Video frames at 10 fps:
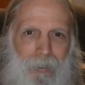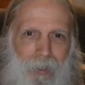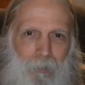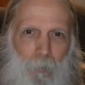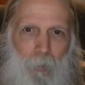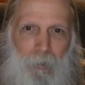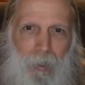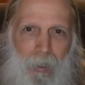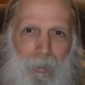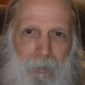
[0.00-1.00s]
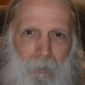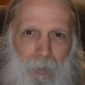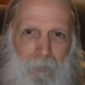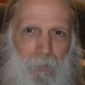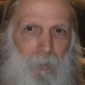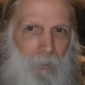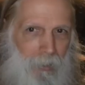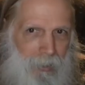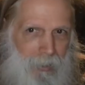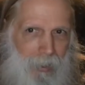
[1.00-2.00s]
our remote clients who live in New
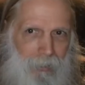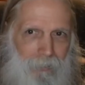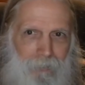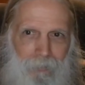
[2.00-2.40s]
York State